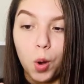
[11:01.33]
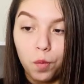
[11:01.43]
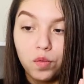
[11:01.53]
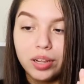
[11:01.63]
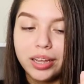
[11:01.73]

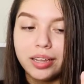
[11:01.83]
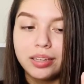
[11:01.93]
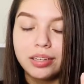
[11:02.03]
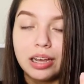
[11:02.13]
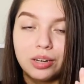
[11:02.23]

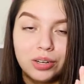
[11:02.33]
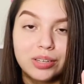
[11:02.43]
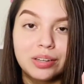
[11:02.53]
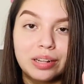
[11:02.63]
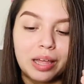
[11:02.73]
hopefully it
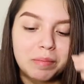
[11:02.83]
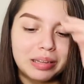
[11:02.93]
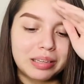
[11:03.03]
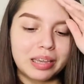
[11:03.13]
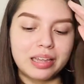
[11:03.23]
does look like
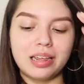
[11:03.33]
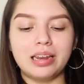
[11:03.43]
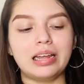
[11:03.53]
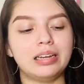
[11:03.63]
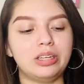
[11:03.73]
my skin
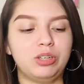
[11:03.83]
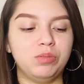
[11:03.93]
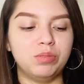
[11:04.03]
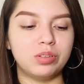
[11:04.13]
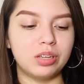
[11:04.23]
and I didn't
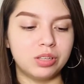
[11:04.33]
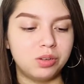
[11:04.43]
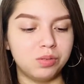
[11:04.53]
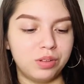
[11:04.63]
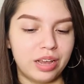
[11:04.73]
choose a
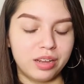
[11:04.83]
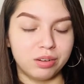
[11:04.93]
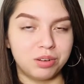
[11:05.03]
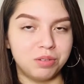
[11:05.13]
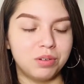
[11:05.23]
too
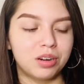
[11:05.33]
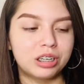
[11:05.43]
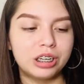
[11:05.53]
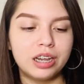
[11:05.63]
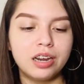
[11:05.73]
light or too dark
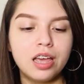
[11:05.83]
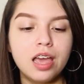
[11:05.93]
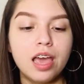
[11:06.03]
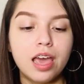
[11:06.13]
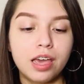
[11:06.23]
shade.
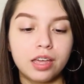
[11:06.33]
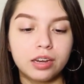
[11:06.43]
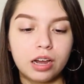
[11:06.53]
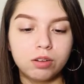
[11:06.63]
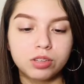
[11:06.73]

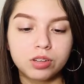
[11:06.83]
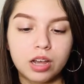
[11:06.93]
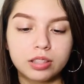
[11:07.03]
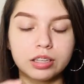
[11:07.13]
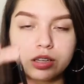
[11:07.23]
And I also
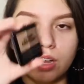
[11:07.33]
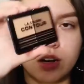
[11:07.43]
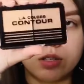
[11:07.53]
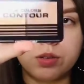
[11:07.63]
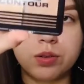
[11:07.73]
got this
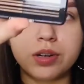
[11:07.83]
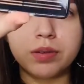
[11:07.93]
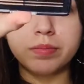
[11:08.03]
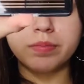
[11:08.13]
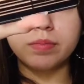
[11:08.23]

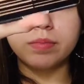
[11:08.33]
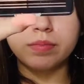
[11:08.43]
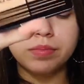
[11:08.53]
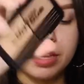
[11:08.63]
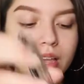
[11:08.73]
contour.
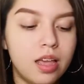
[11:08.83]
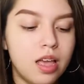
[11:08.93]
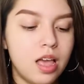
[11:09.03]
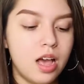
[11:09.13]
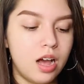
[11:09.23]

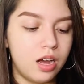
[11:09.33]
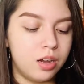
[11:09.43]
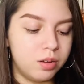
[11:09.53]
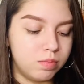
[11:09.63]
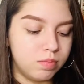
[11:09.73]

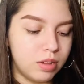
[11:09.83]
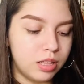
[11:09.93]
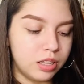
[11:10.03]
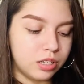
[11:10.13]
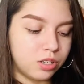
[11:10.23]

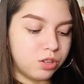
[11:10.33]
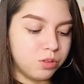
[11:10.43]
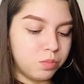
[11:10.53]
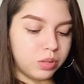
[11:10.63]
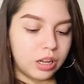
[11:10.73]
And these
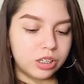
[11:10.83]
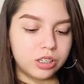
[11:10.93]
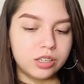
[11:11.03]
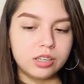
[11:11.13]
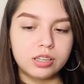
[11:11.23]
two
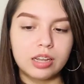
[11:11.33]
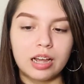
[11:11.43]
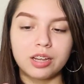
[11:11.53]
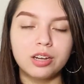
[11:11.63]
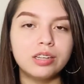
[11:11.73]
blushes.
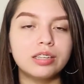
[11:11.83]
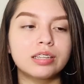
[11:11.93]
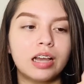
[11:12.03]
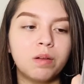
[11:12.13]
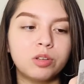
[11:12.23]
I couldn't
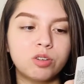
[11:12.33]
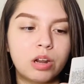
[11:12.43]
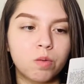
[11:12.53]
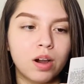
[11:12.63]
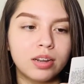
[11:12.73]
decide which one
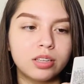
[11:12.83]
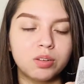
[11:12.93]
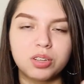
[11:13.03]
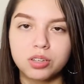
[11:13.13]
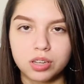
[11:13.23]
I wanted,
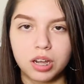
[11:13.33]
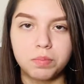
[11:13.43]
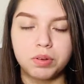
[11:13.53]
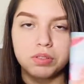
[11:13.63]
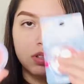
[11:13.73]
so I just
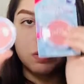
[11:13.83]
got both of